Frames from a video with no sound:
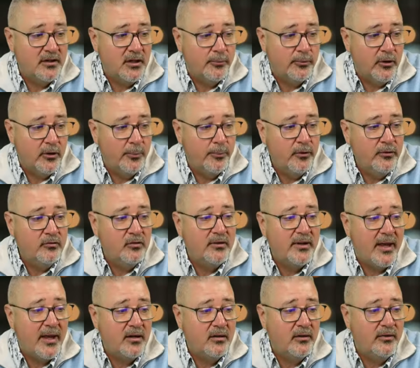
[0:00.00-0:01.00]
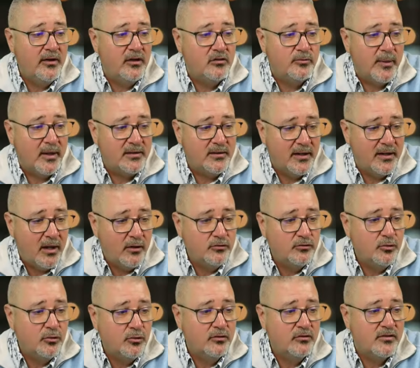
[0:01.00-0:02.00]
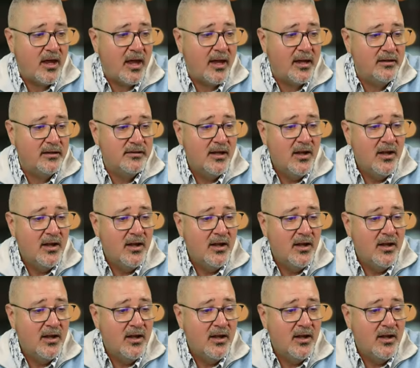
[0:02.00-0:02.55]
pre-approval letter and the expected household size